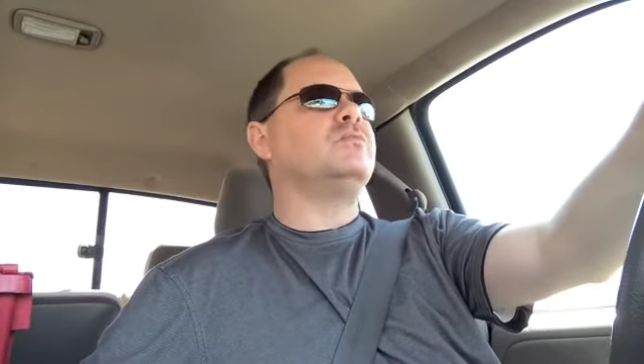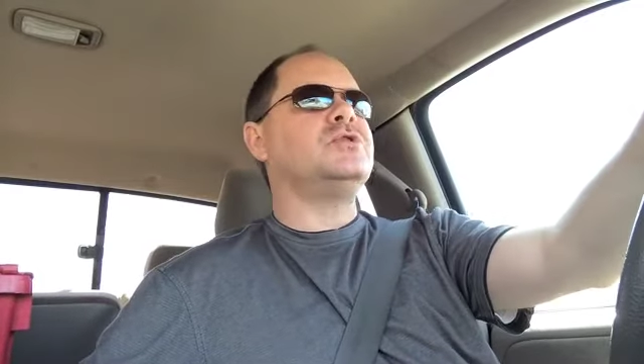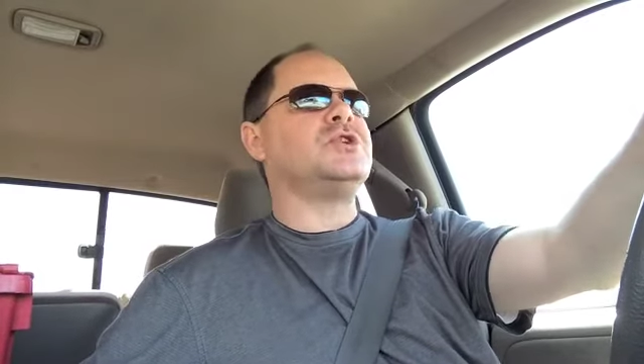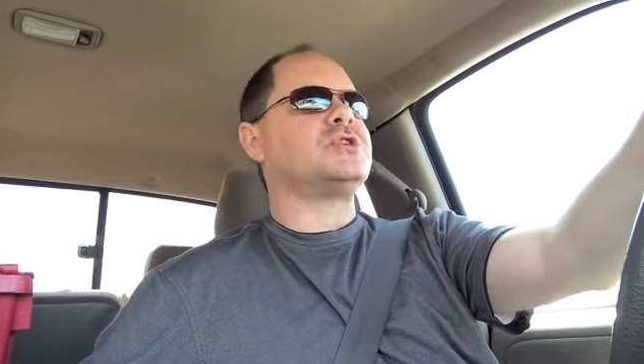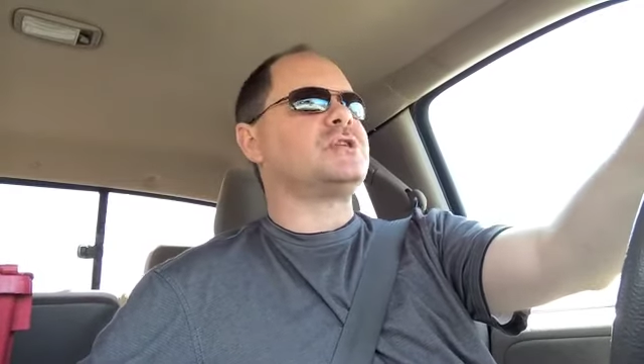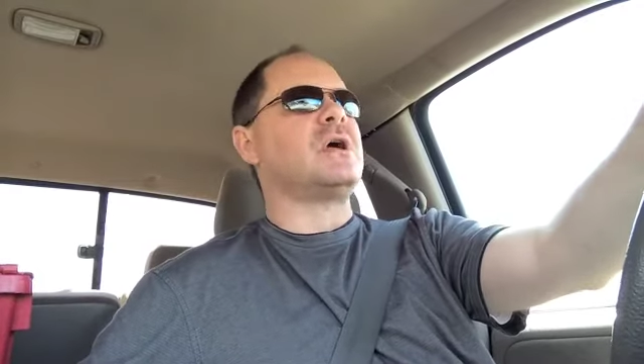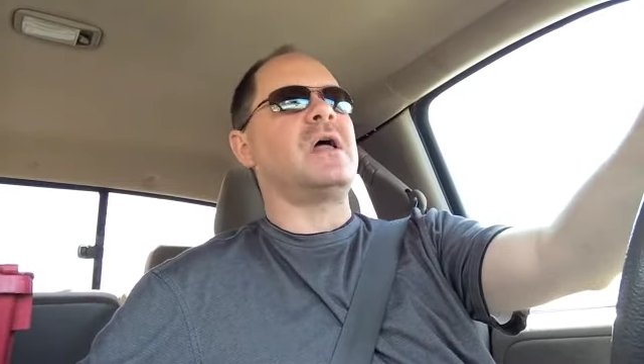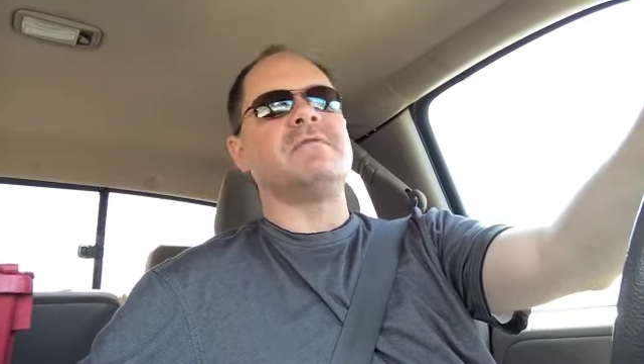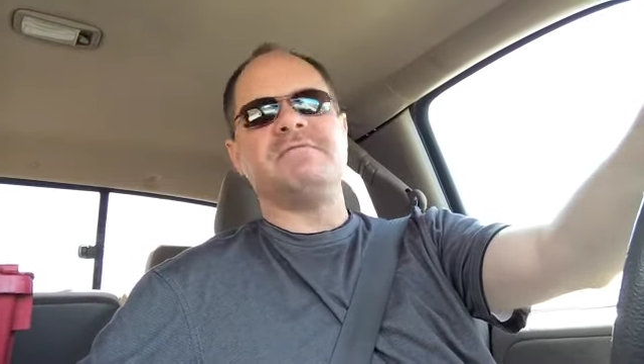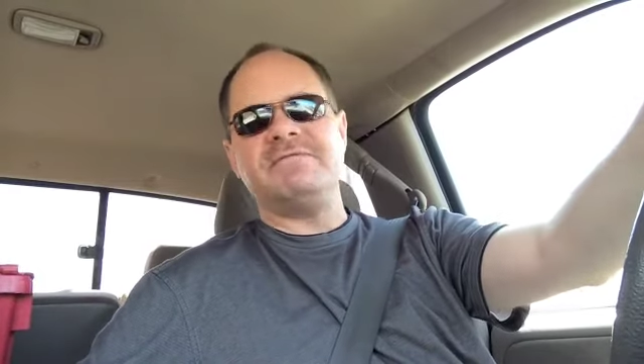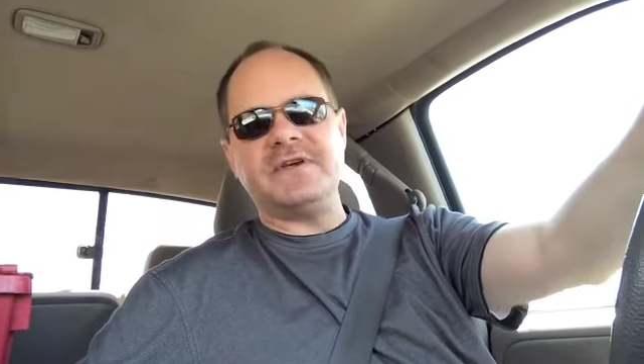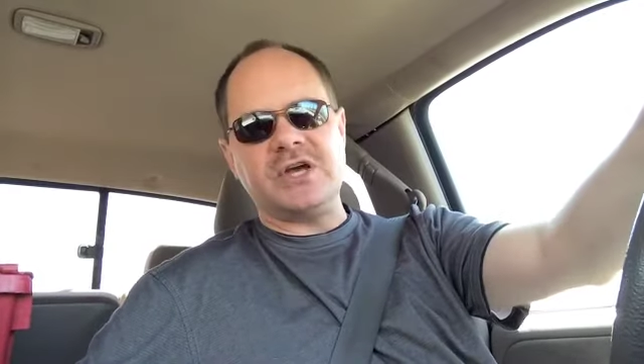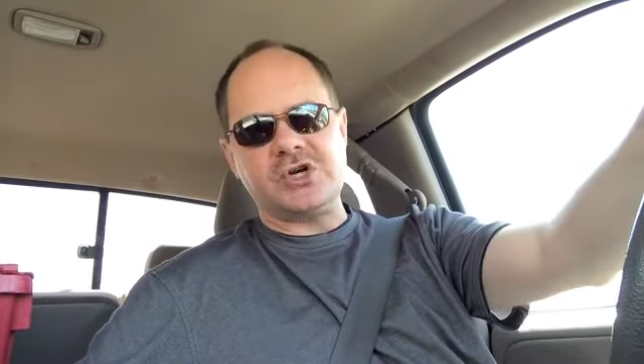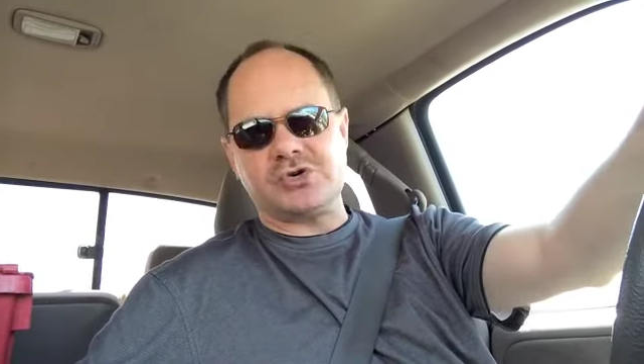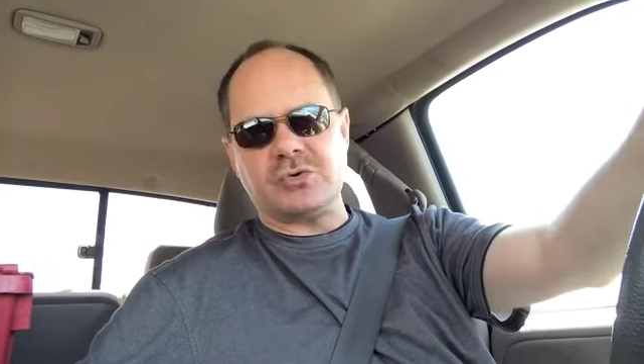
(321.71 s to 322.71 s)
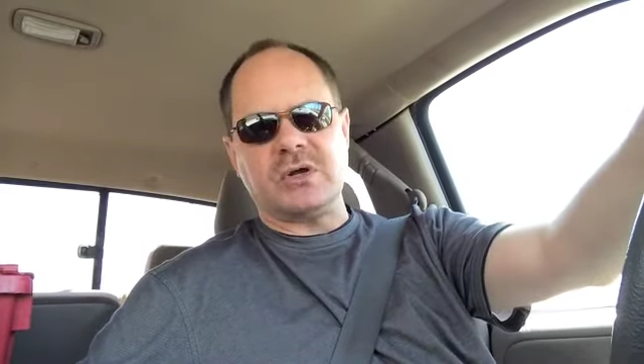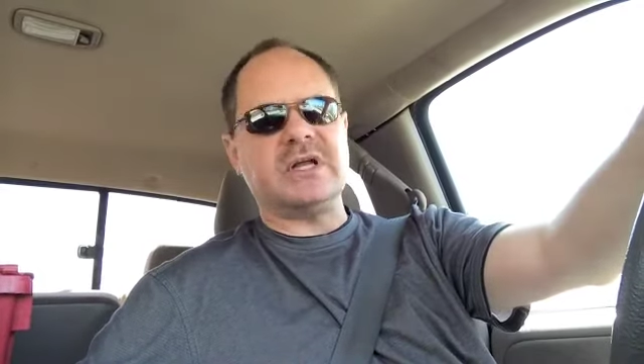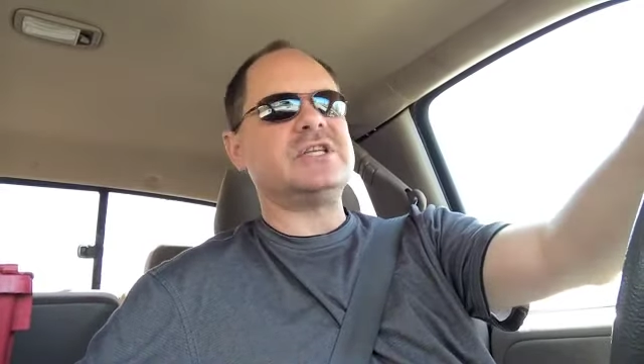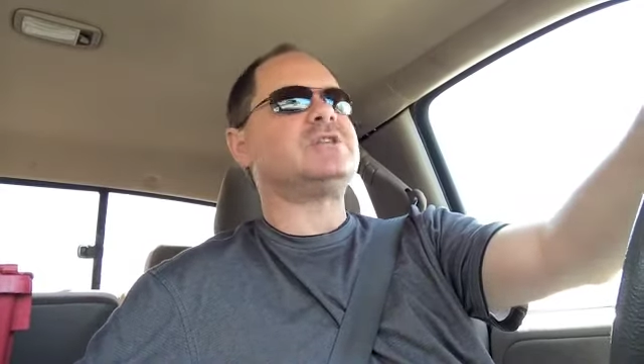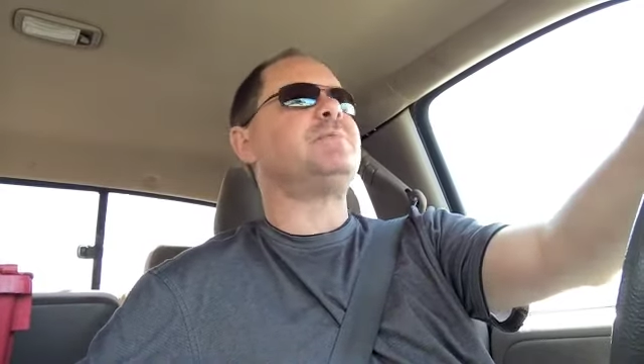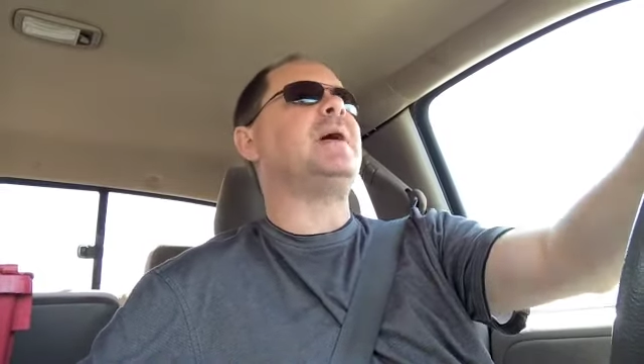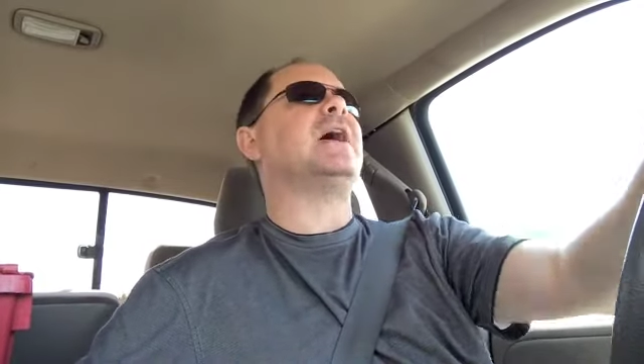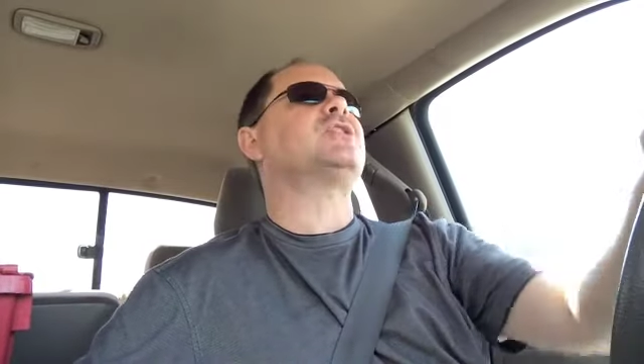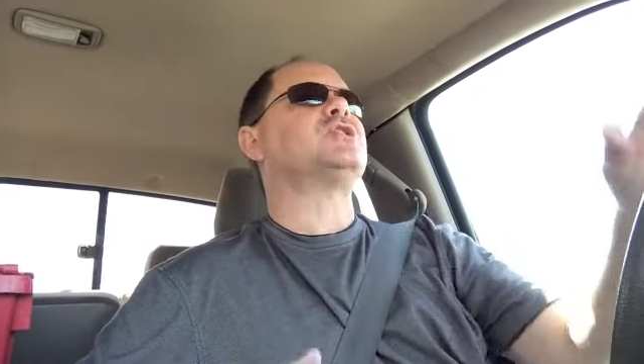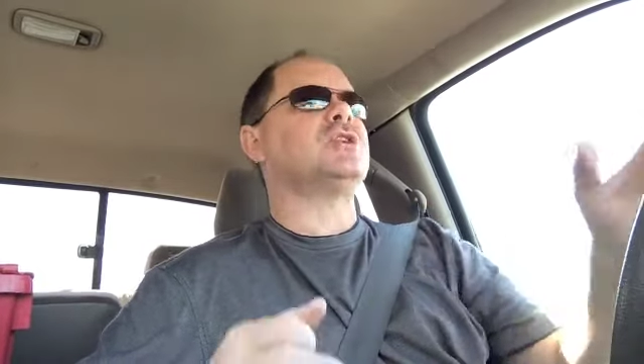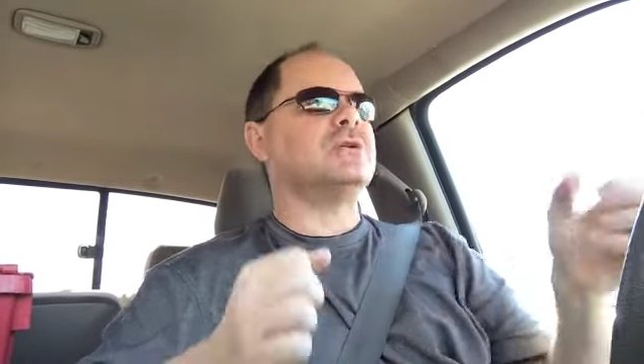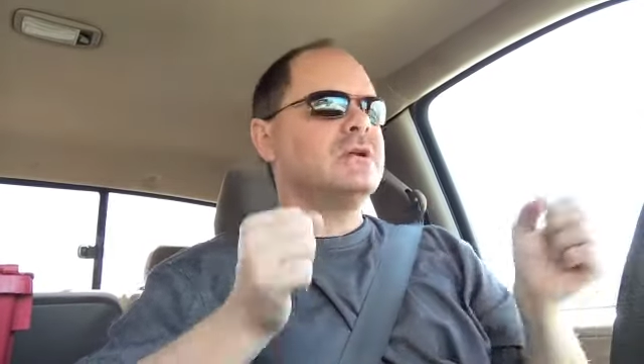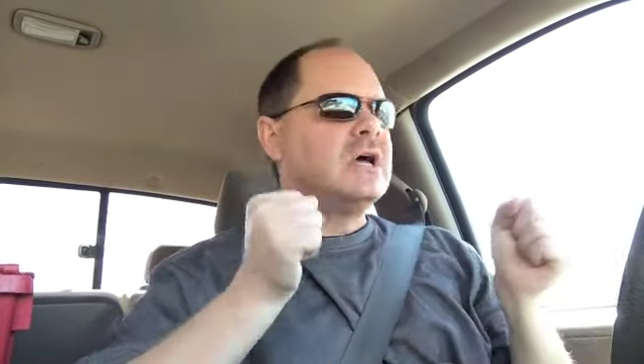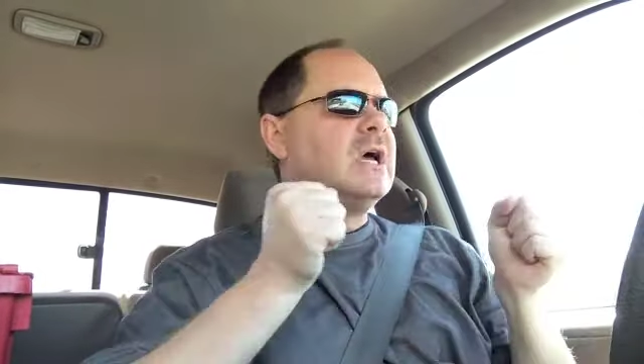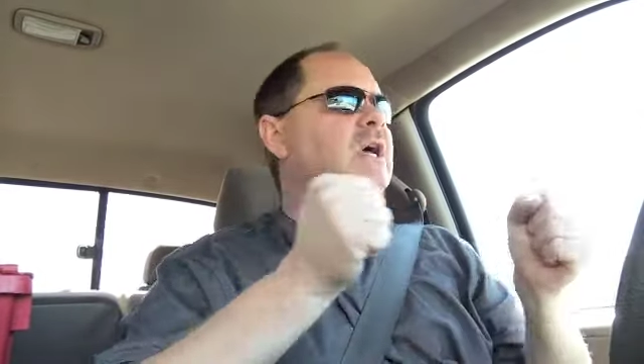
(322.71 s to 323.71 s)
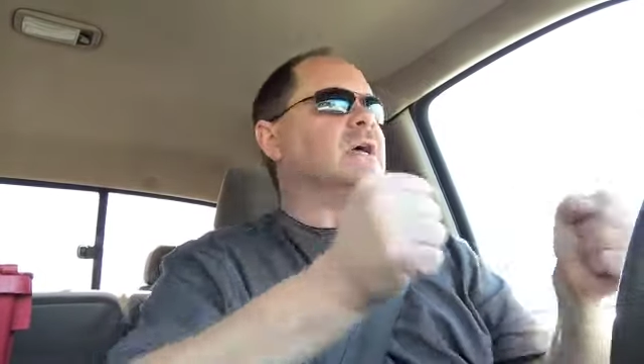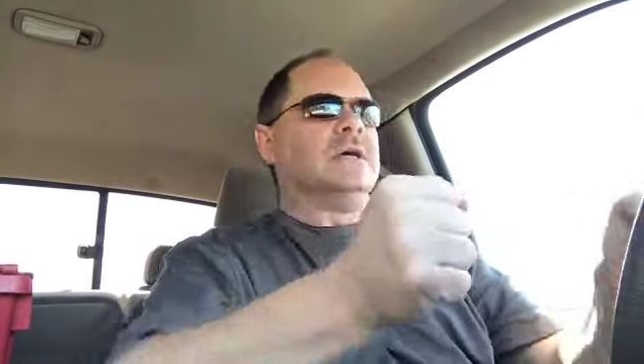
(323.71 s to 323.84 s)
just on visual inspection.